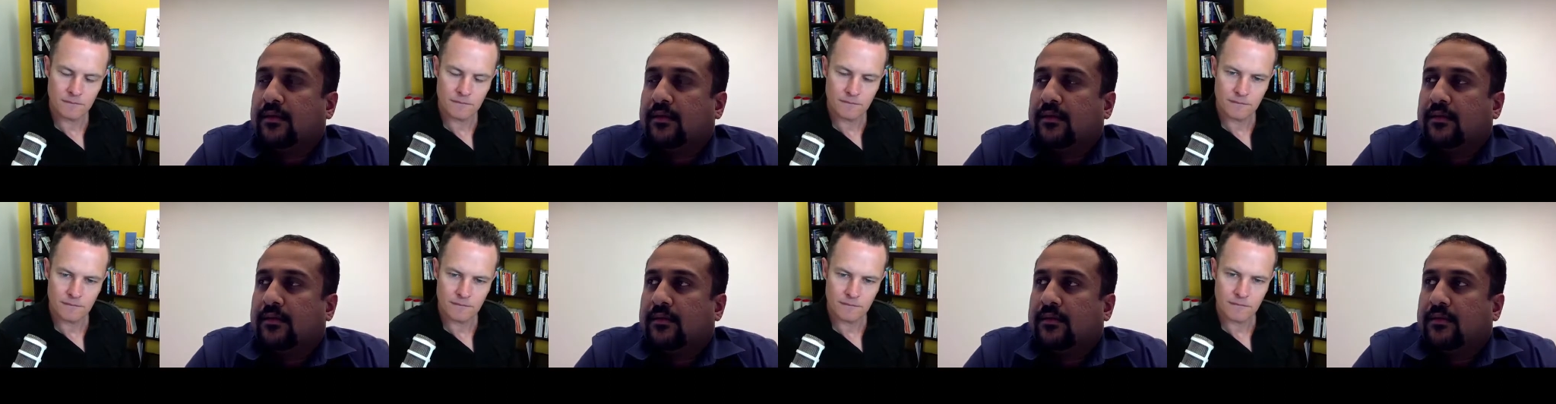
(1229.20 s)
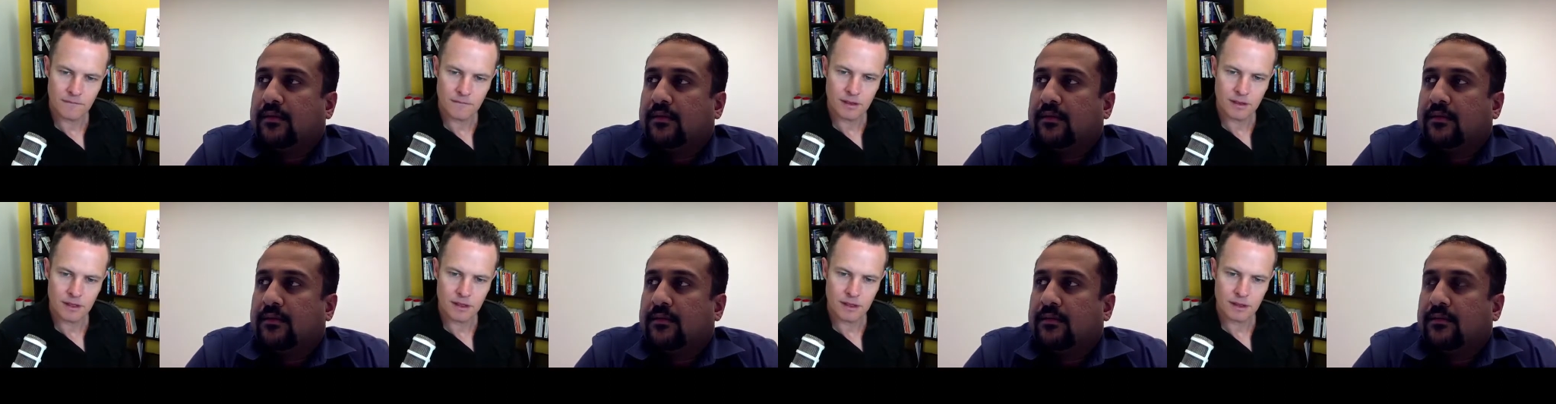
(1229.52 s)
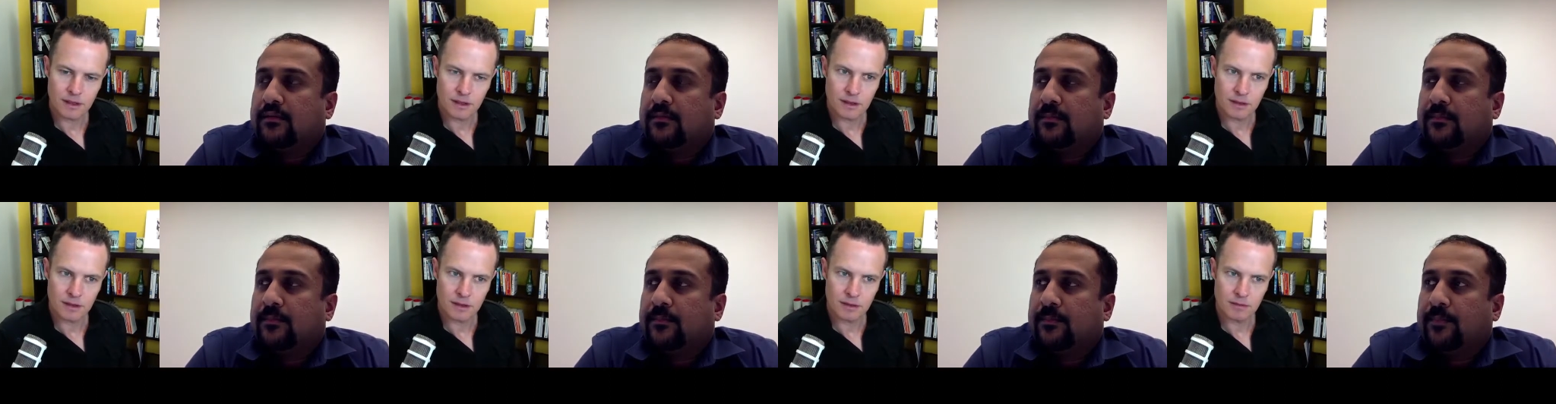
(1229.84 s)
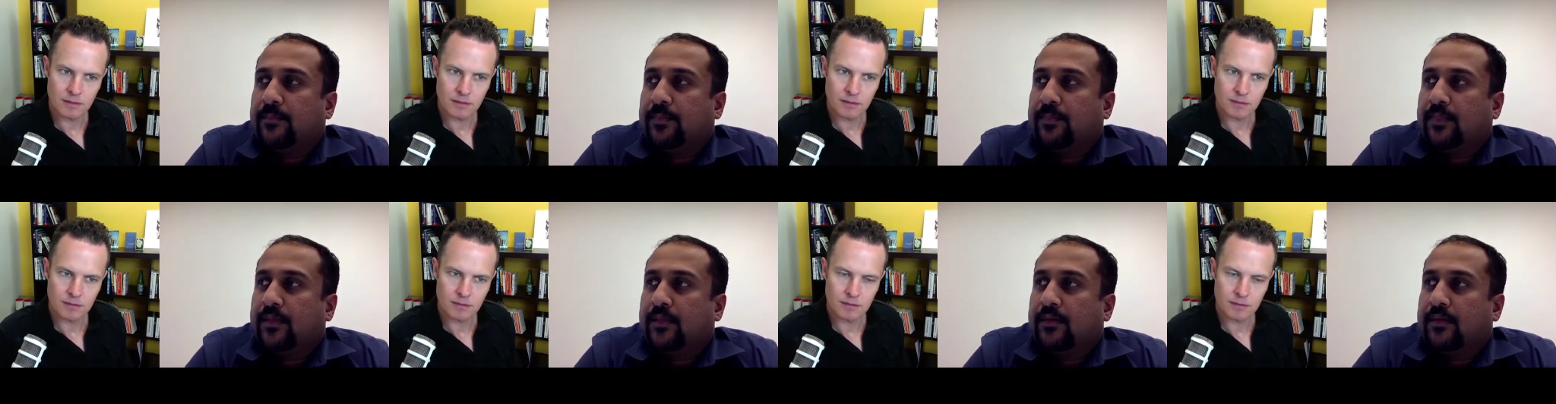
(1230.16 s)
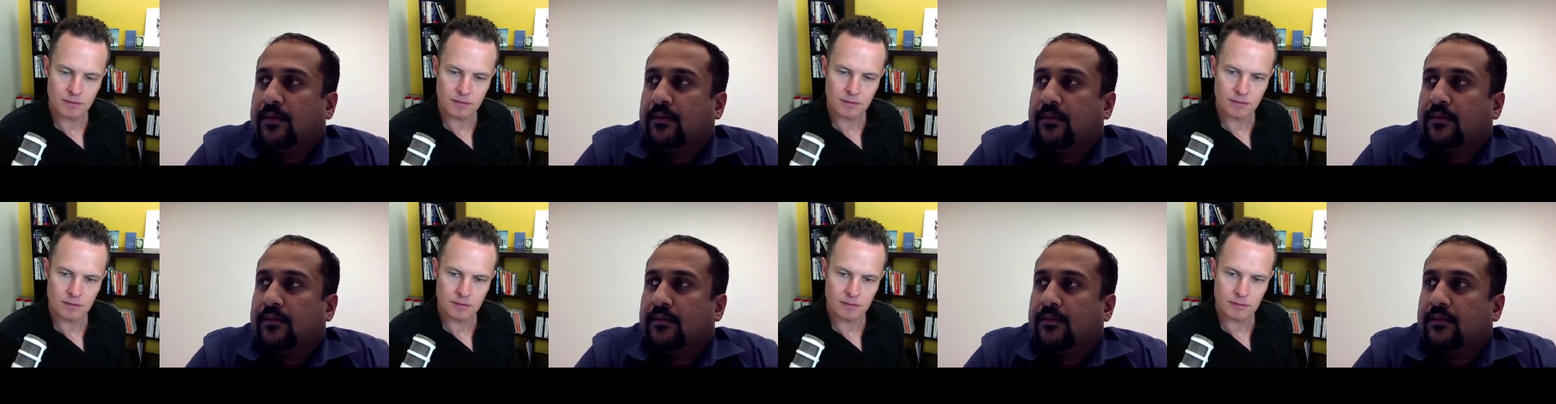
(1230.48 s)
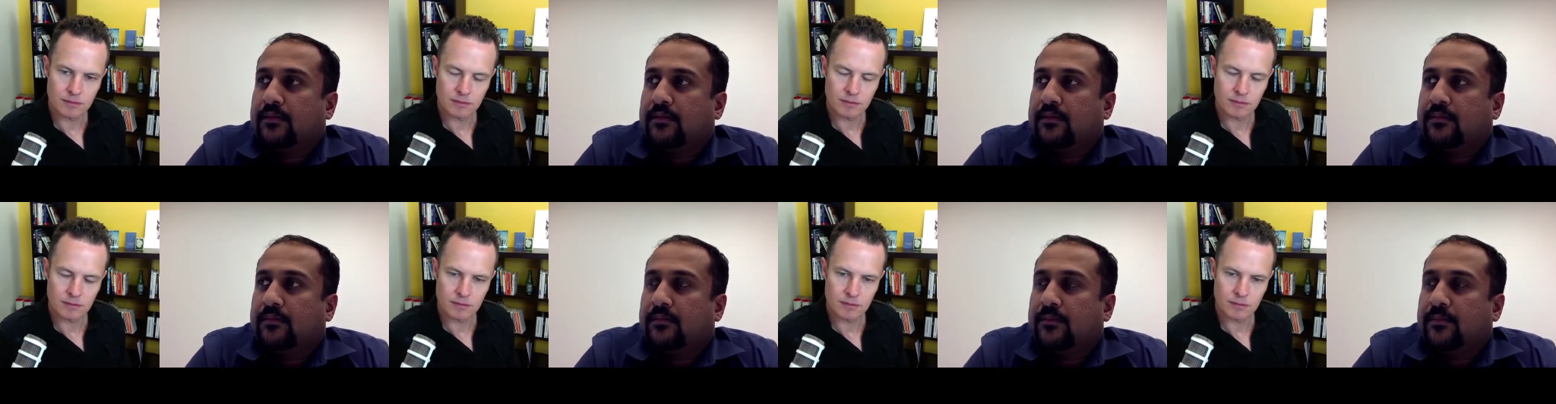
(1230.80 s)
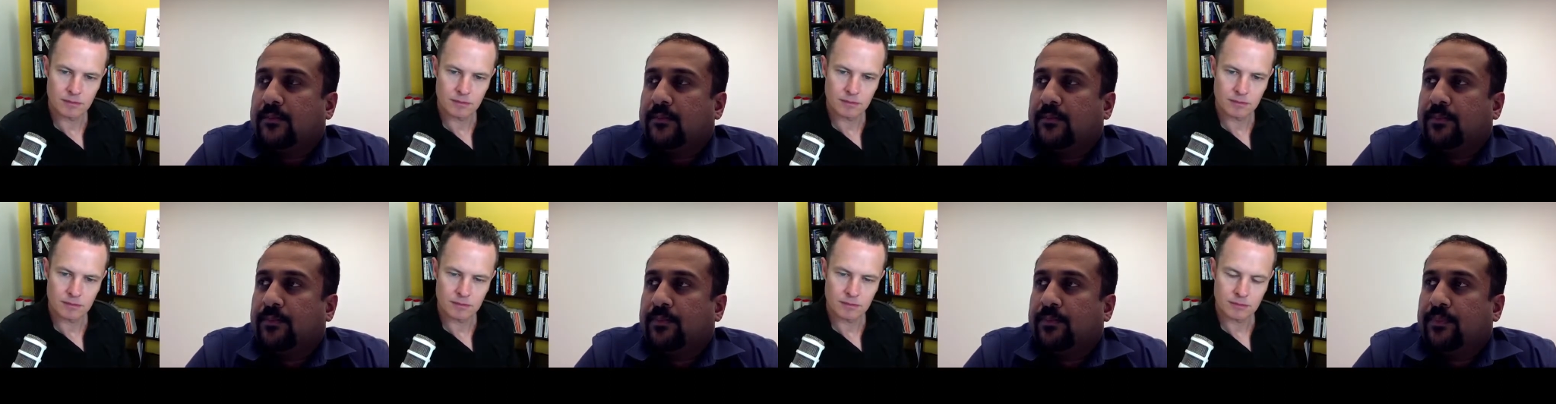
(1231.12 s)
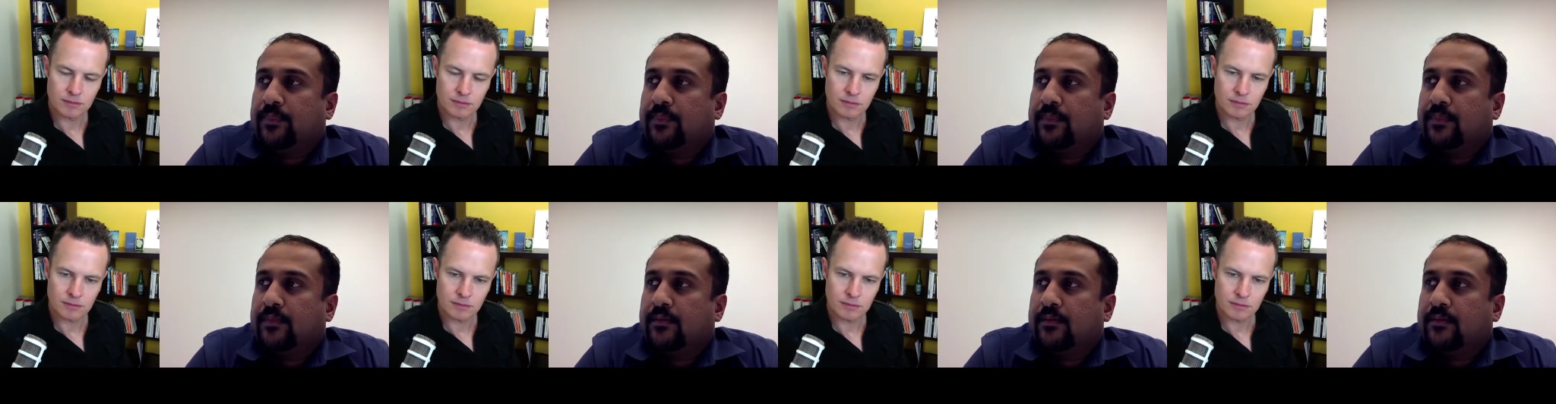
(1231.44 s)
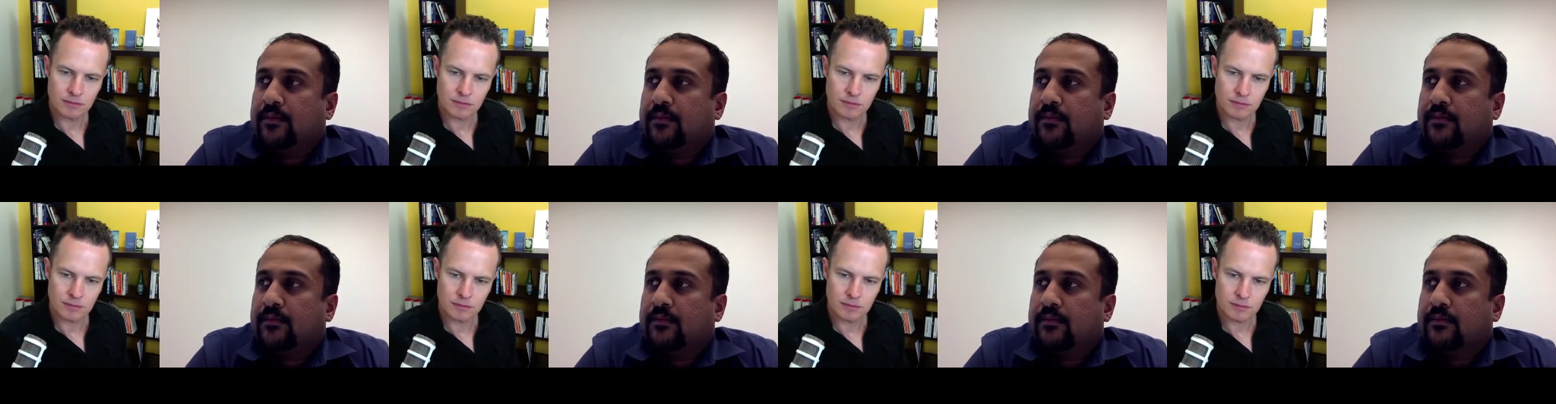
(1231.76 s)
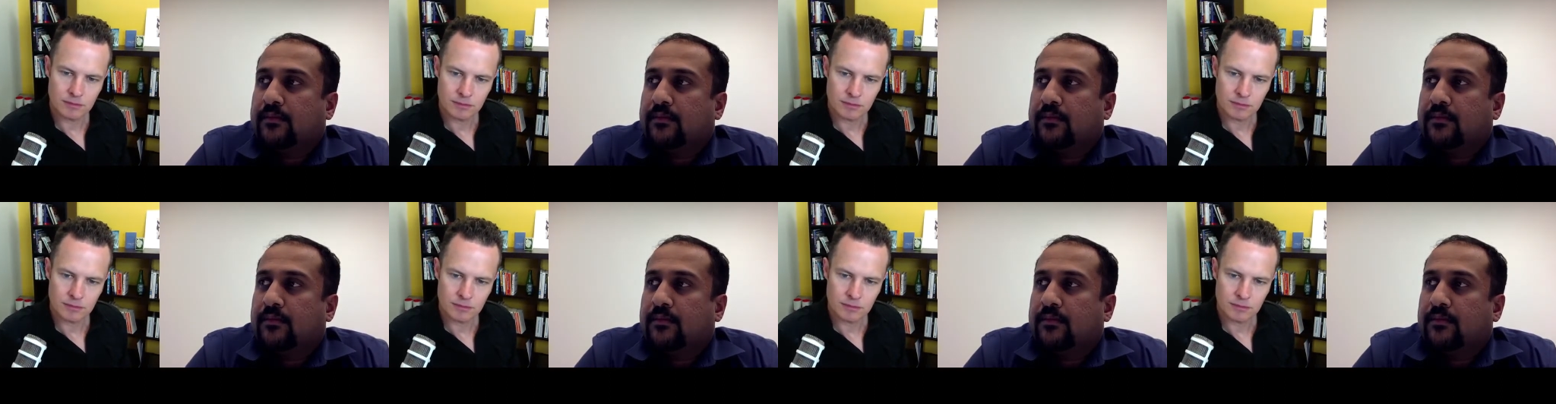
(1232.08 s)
No one is speaking in this clip.